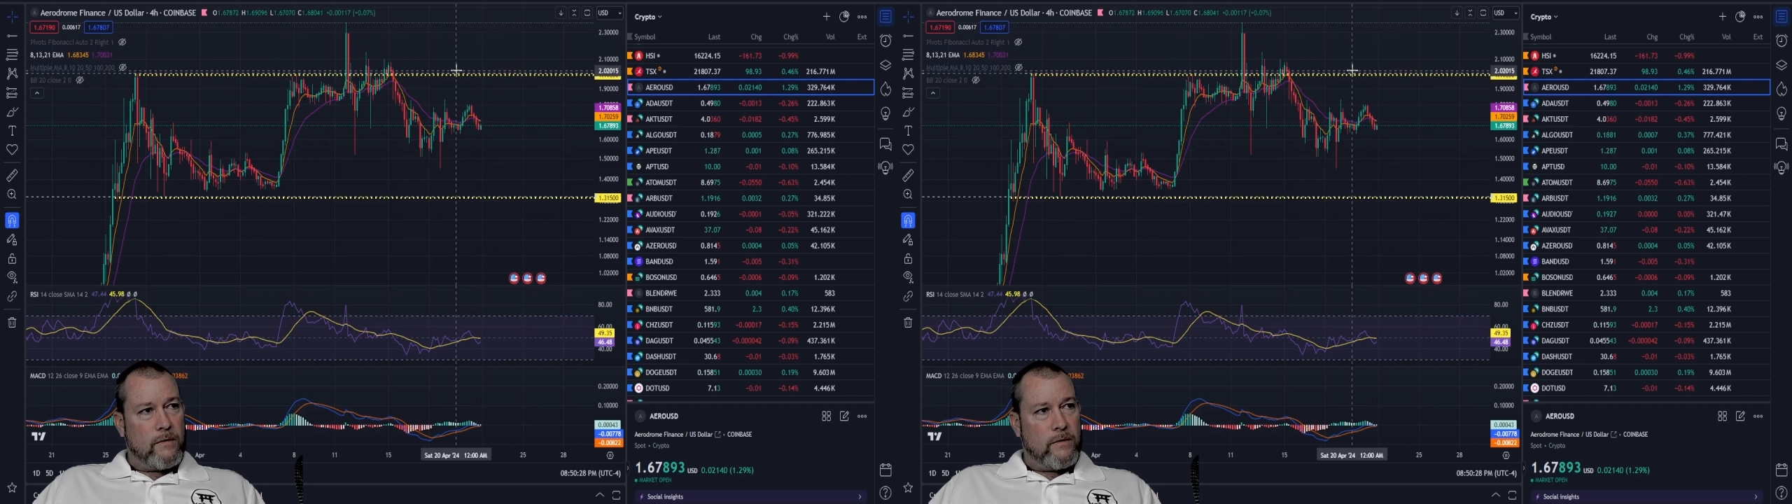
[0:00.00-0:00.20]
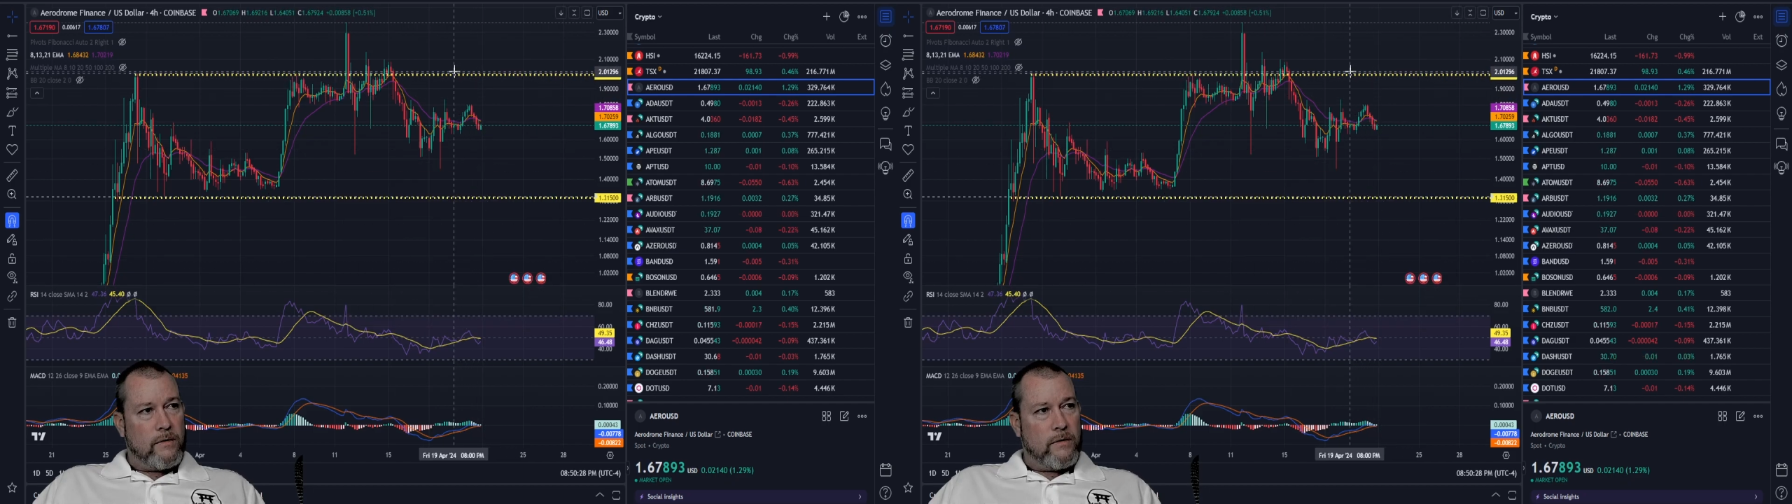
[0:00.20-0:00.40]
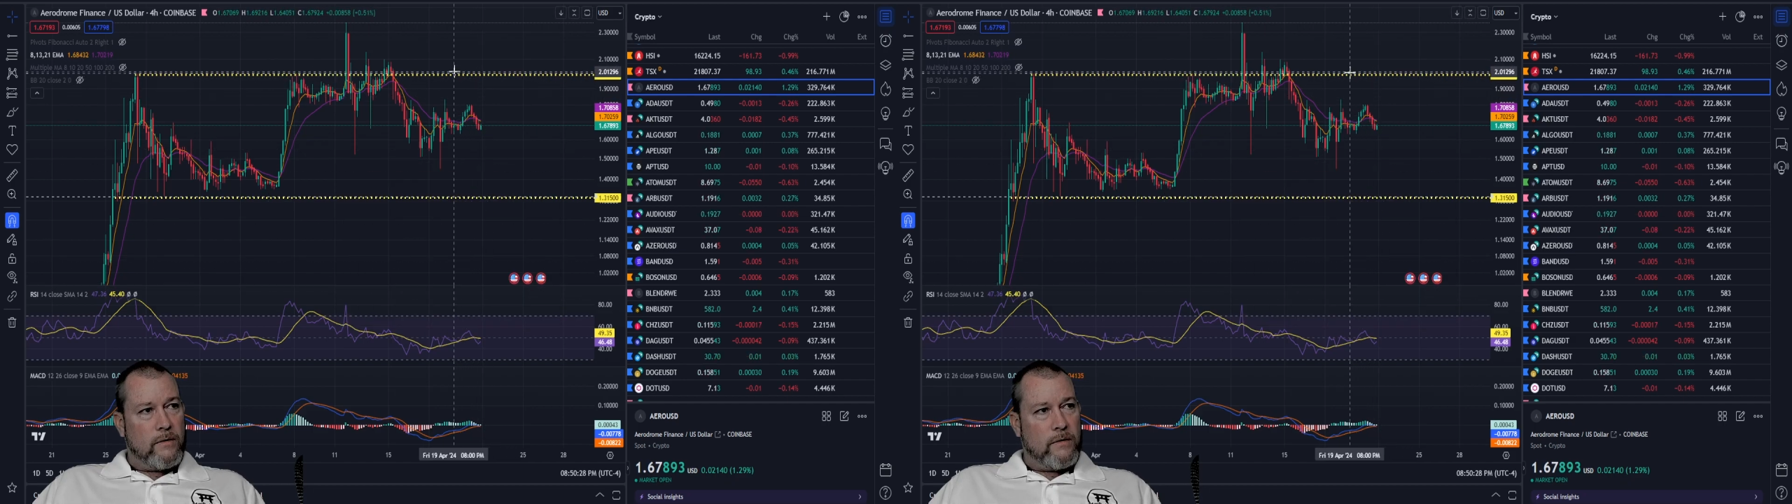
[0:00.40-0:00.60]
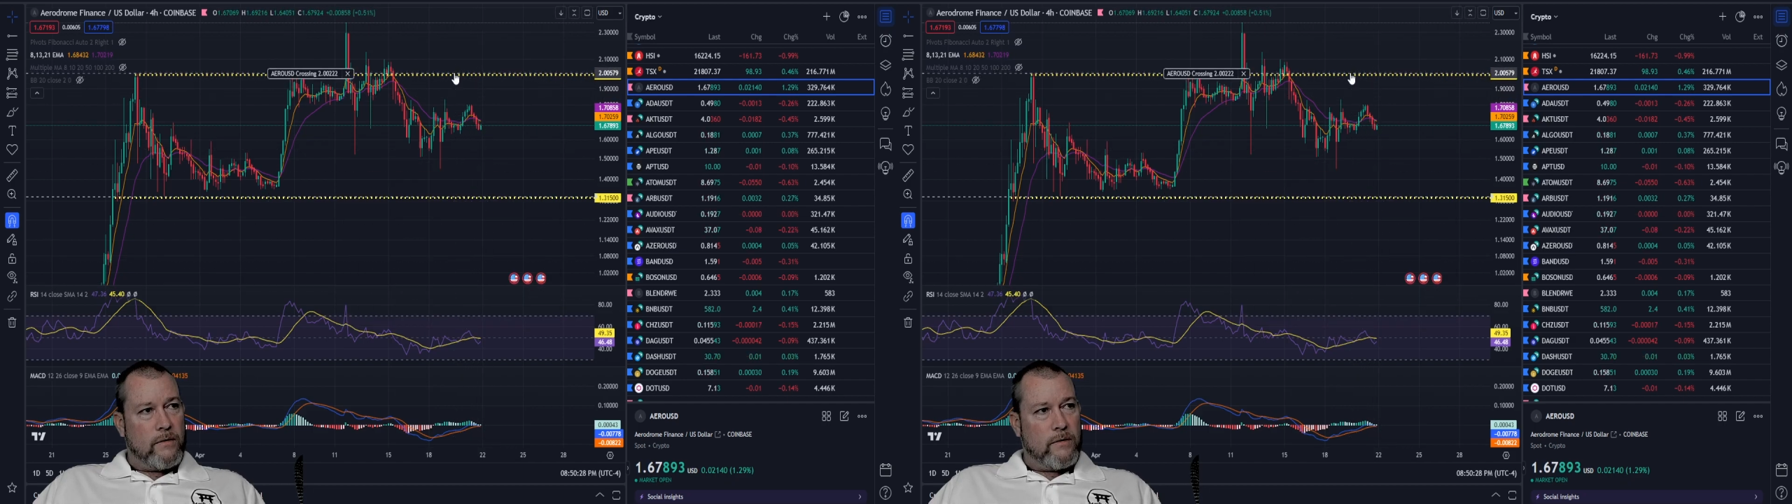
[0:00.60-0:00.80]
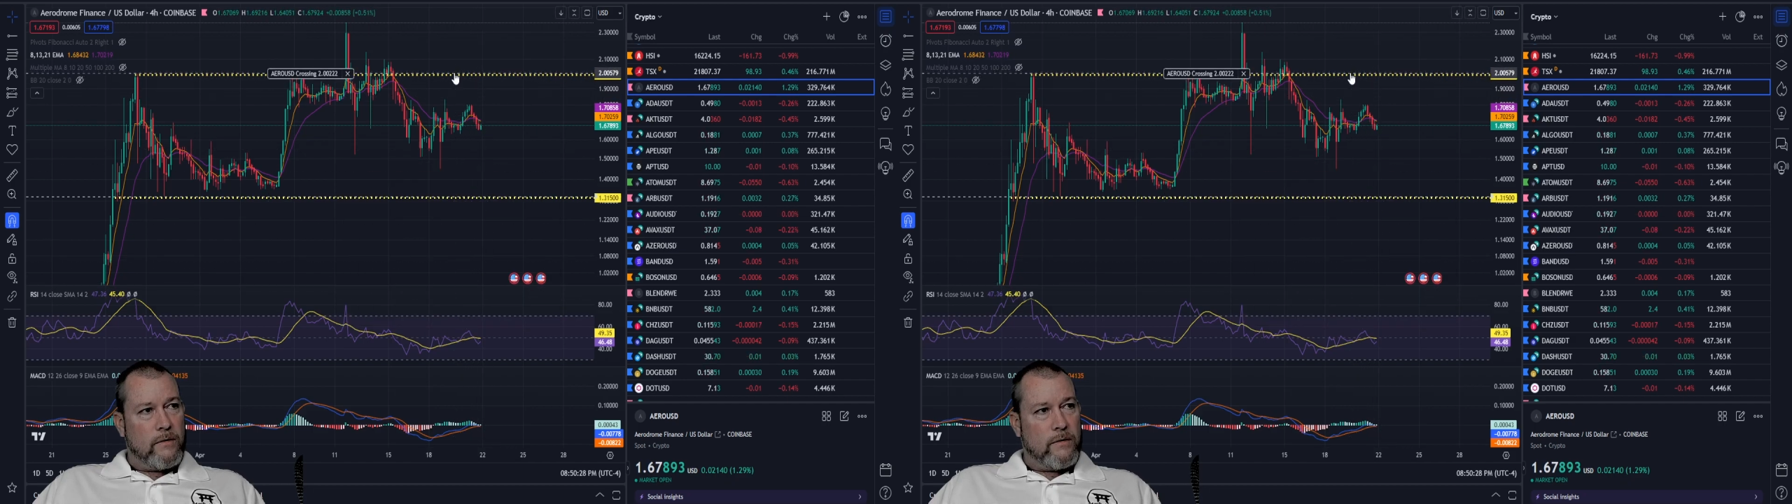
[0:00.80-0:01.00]

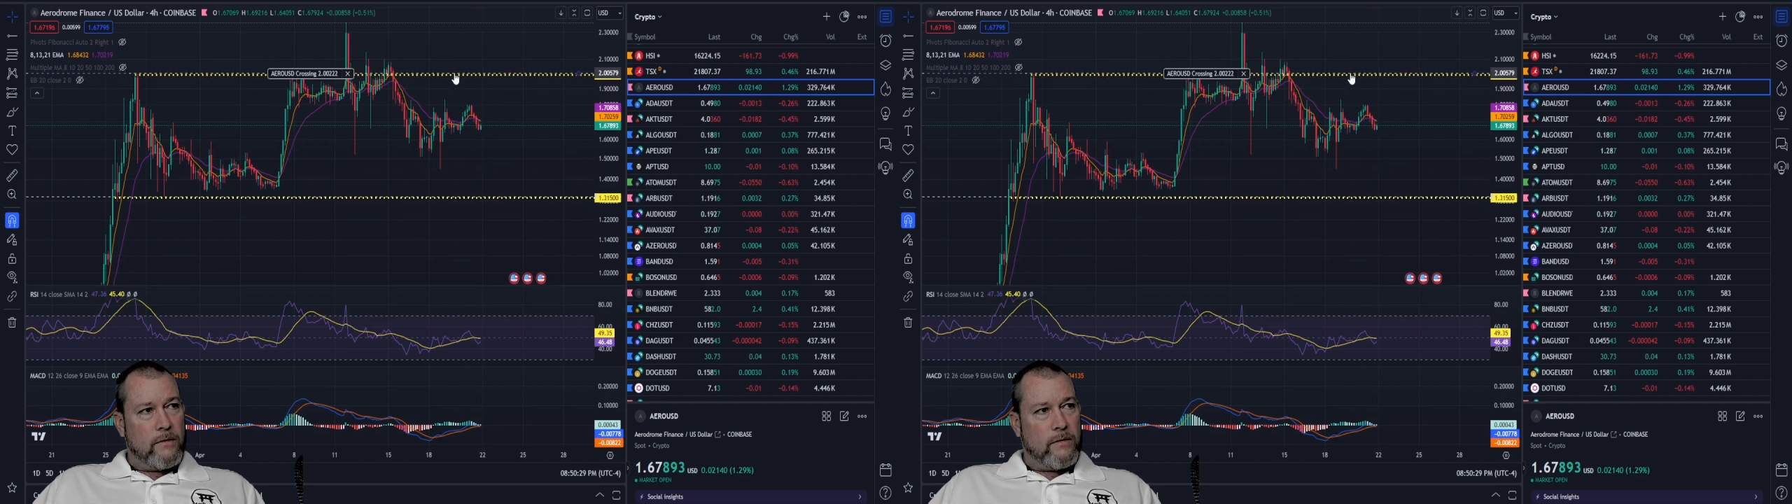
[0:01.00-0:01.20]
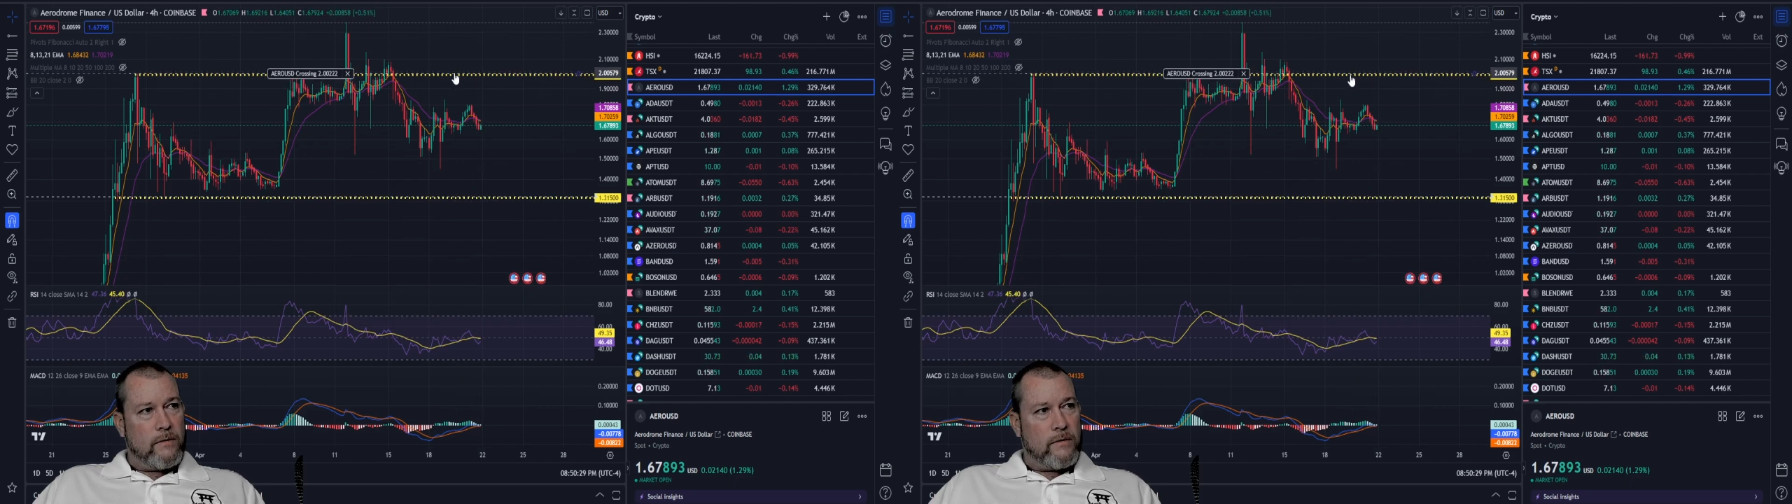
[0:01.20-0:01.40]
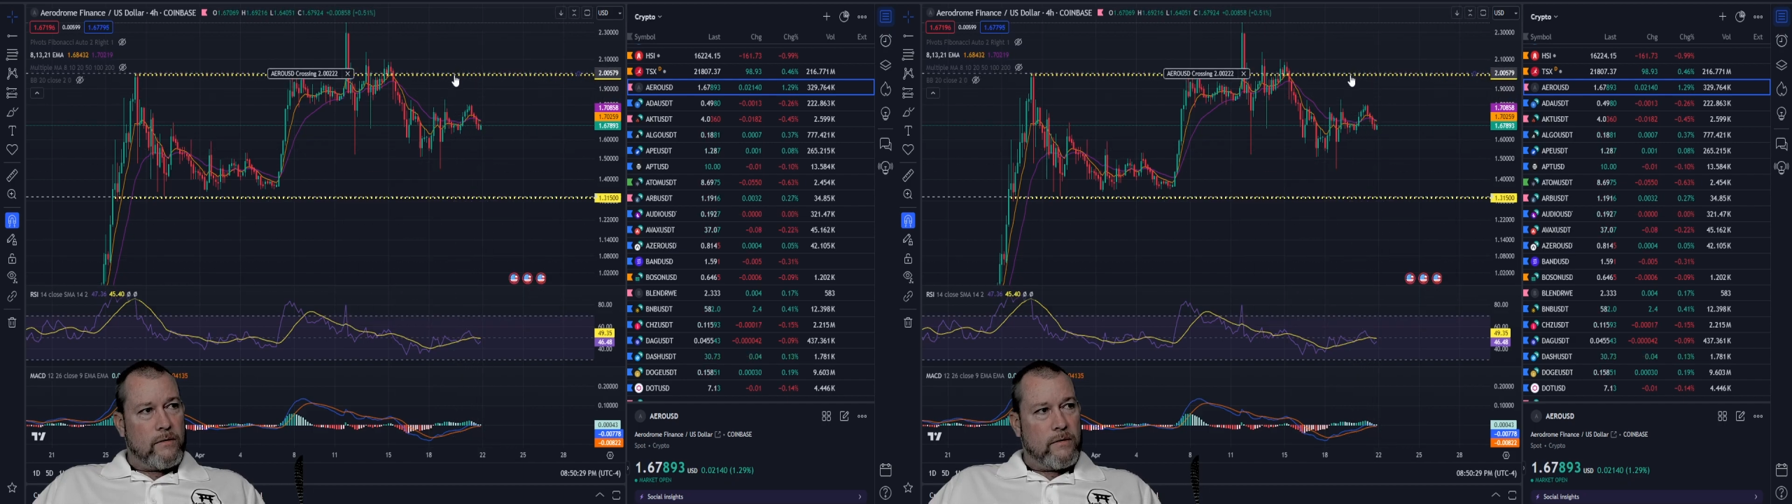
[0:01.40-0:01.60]
and